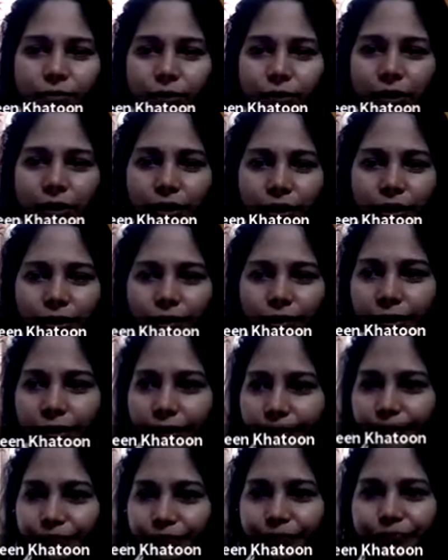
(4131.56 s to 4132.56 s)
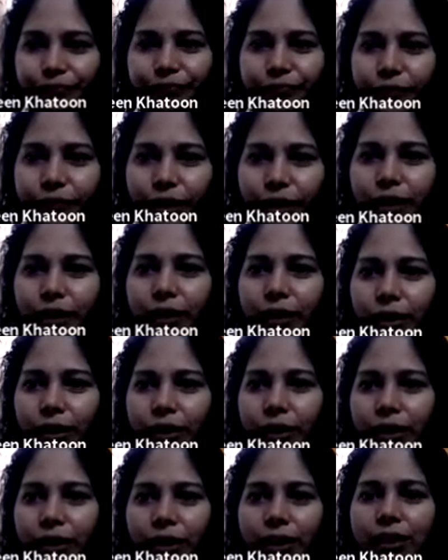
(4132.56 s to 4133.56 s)
working. Uh,
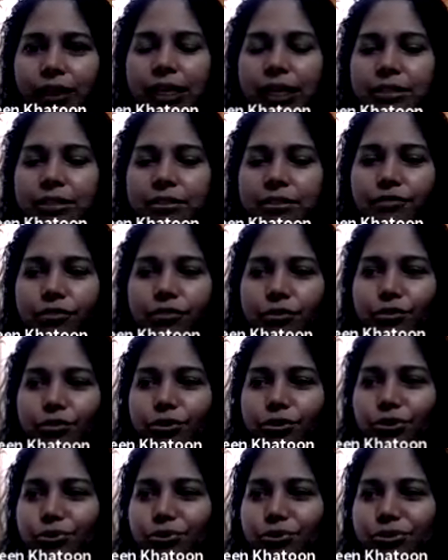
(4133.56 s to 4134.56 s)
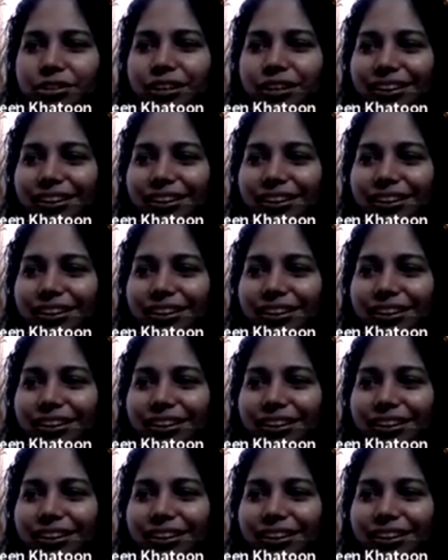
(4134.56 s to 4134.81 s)
ah. in case if you use,